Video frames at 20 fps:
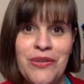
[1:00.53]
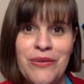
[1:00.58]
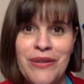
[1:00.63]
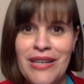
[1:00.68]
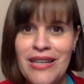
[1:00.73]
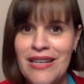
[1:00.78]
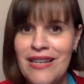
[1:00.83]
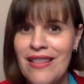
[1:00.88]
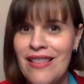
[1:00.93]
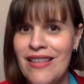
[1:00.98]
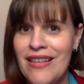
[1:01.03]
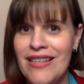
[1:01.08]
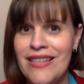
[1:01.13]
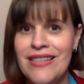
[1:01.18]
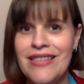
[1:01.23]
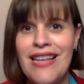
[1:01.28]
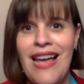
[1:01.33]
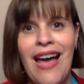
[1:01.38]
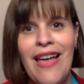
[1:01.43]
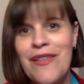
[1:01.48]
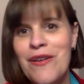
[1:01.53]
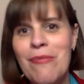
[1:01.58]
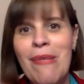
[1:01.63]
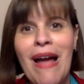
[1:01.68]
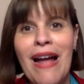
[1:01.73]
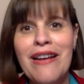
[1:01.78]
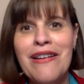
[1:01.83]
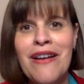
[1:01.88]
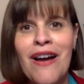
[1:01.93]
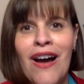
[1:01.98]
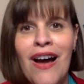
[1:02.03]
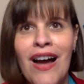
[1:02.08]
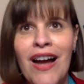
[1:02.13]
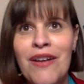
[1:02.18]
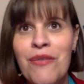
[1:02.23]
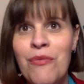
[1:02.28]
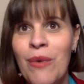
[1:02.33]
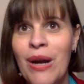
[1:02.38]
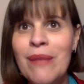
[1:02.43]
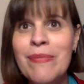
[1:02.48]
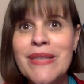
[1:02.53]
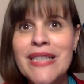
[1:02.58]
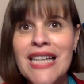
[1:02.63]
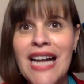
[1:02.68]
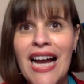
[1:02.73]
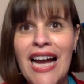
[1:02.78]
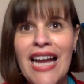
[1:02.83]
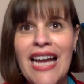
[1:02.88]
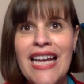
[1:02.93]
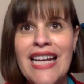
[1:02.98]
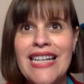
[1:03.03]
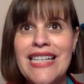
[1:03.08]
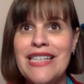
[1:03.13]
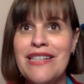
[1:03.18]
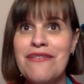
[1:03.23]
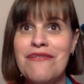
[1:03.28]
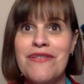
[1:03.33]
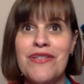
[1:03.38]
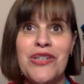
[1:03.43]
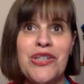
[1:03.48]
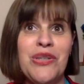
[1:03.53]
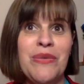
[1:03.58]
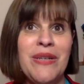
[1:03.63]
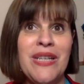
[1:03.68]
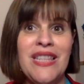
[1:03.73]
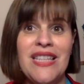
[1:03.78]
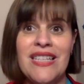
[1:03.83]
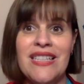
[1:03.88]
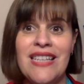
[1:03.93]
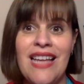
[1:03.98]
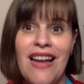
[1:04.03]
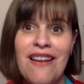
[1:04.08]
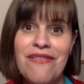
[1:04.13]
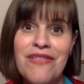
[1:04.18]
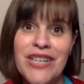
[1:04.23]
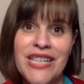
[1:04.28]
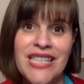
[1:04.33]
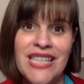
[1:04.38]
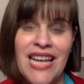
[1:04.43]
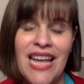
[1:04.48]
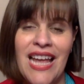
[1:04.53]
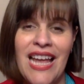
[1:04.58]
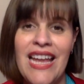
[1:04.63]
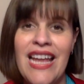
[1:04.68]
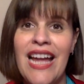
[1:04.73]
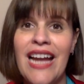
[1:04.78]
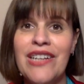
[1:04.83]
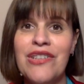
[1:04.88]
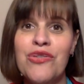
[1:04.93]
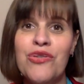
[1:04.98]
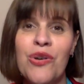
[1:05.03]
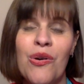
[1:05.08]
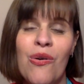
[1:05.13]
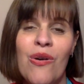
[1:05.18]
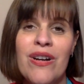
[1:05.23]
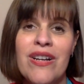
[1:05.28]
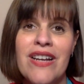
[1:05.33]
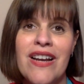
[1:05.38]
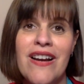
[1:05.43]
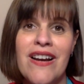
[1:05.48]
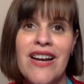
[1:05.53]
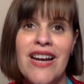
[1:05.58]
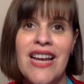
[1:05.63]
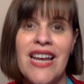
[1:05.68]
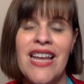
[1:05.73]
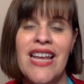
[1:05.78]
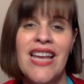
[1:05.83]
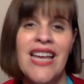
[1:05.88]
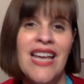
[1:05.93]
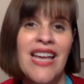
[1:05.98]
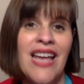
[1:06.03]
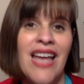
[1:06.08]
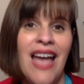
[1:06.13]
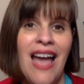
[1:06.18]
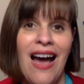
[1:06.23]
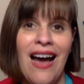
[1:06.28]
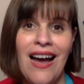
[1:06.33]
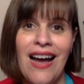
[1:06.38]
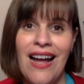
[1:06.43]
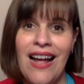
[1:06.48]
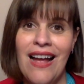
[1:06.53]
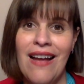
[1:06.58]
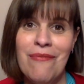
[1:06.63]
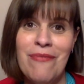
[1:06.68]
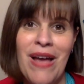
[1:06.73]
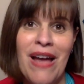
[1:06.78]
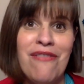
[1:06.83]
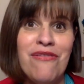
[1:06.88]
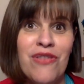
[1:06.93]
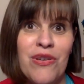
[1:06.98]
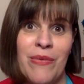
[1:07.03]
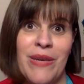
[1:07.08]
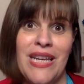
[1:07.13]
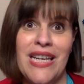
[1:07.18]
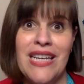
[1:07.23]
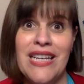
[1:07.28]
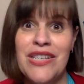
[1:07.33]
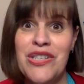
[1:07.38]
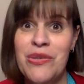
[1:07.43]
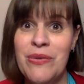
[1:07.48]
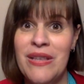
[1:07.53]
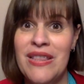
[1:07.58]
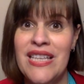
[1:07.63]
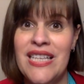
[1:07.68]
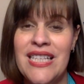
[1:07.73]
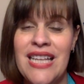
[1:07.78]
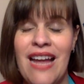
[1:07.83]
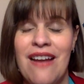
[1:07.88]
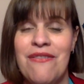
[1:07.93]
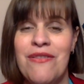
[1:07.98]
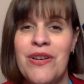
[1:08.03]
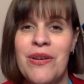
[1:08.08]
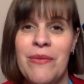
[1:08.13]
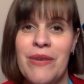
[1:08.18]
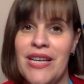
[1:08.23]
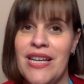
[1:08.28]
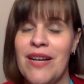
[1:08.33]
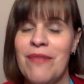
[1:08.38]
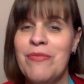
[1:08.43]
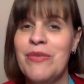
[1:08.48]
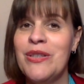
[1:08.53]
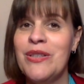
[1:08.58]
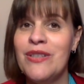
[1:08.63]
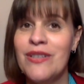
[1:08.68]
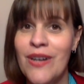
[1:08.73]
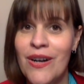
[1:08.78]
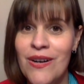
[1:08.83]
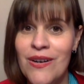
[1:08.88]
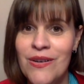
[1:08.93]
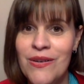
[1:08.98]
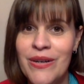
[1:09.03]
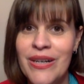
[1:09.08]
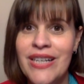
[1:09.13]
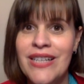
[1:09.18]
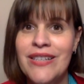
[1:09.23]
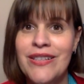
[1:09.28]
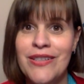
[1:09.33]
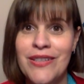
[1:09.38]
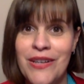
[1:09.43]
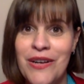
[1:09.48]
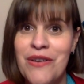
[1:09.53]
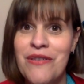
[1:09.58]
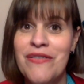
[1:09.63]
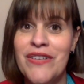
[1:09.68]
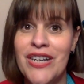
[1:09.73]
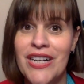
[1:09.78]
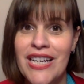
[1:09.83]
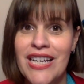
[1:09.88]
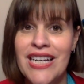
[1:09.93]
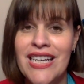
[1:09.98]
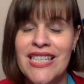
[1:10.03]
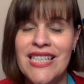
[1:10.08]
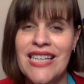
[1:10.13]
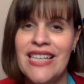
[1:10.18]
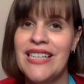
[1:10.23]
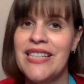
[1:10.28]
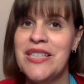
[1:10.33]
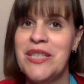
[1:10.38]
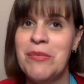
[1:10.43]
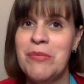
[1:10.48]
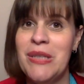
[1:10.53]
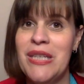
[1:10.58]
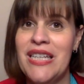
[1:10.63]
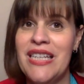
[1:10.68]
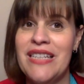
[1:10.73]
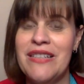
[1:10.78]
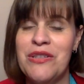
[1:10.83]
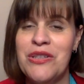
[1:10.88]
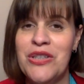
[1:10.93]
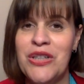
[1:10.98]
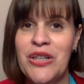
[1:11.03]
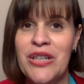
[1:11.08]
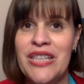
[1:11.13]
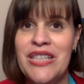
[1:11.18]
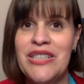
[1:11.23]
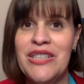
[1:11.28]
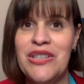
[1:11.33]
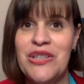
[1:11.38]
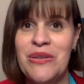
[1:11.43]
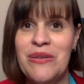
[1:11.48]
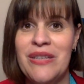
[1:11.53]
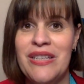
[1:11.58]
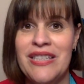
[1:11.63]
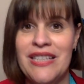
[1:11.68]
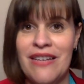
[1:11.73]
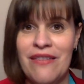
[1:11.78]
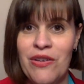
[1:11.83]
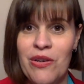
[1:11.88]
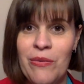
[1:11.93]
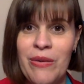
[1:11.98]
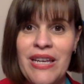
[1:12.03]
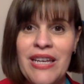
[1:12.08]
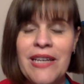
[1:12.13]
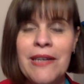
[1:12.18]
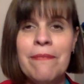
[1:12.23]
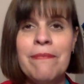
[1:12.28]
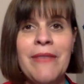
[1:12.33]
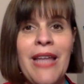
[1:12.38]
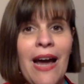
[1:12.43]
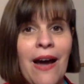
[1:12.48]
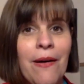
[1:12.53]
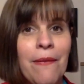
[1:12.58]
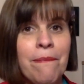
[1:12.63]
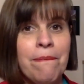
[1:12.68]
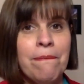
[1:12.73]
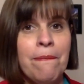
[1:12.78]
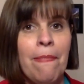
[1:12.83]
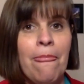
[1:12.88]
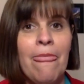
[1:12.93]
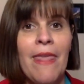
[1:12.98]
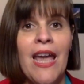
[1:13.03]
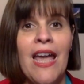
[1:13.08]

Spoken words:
doing this Heather Patenaude website and for doing this Everyday Extraordinary every week, doing these every week. I'm so very excited to be starting to do these every week. Now,